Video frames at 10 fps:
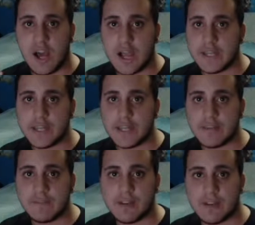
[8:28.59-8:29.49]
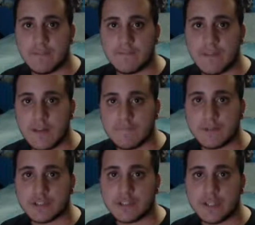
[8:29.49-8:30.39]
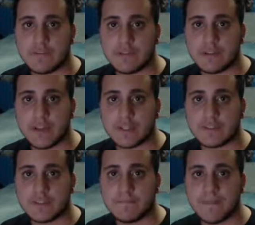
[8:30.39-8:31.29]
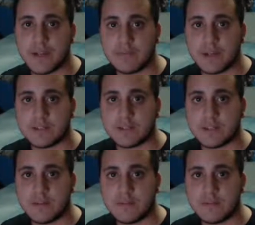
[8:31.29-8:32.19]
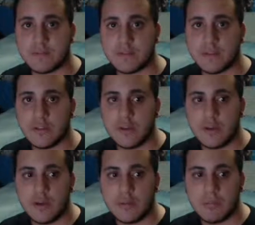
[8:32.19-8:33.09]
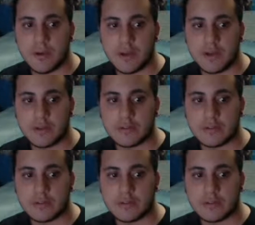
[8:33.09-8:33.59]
I didn't give enough effort to even, like, defend myself. But